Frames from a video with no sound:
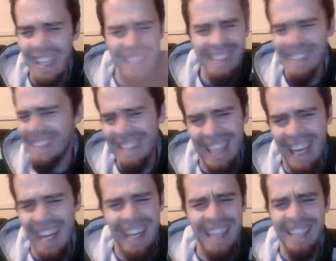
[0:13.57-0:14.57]

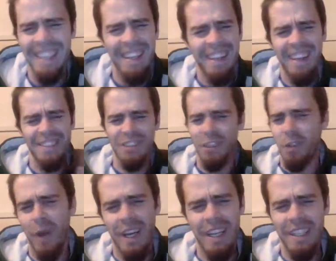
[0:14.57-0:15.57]
insane. That's
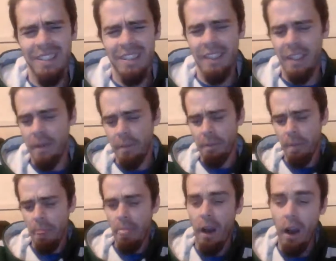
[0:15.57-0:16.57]
crazy.
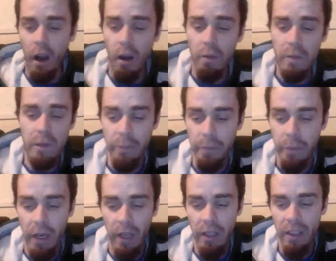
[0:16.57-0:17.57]
Um,
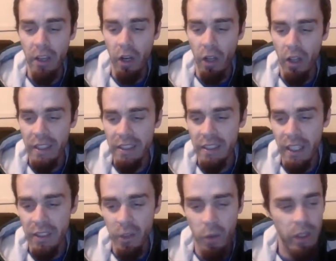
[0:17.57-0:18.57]
but no, that's
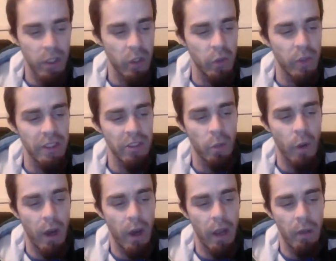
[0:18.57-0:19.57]
not the real reason
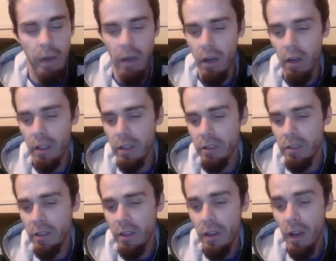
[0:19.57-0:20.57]
why I'm here. Is
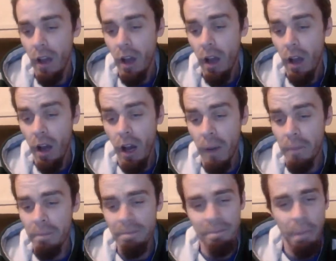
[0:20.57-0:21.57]

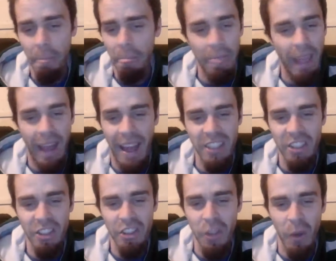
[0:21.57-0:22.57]
um, I
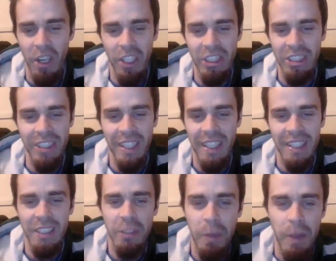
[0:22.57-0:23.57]
just don't understand
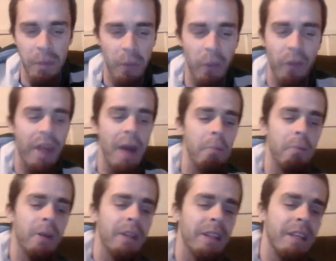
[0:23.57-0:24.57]
these people that
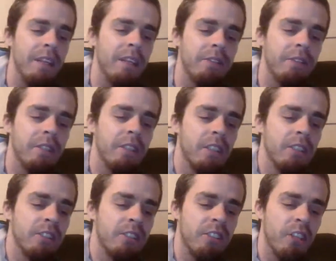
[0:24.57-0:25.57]
believe,
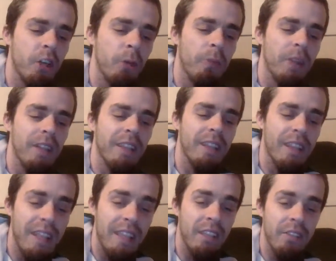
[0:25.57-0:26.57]
still
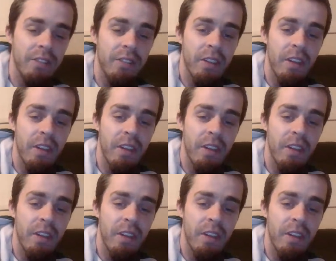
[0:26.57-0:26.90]
believe